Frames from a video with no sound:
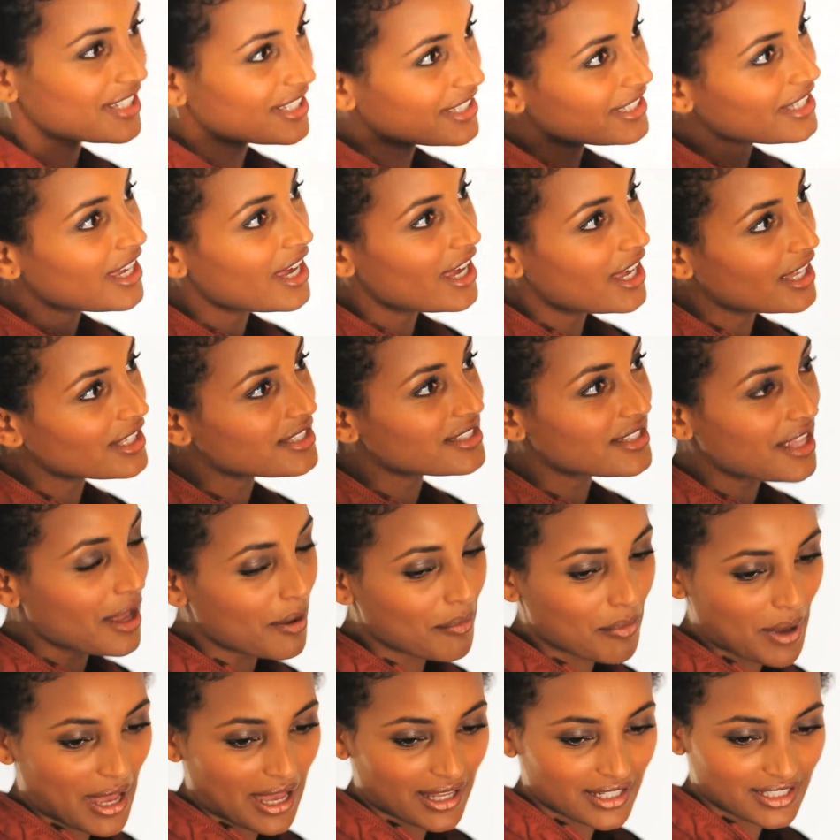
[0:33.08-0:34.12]
engaging a
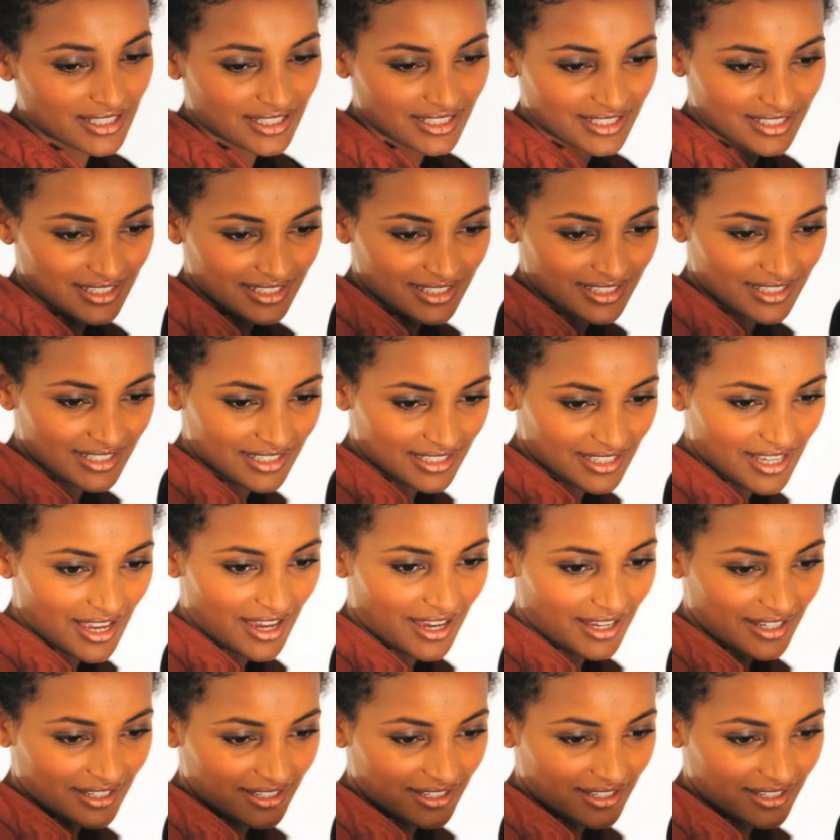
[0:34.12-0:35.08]
customer with exactly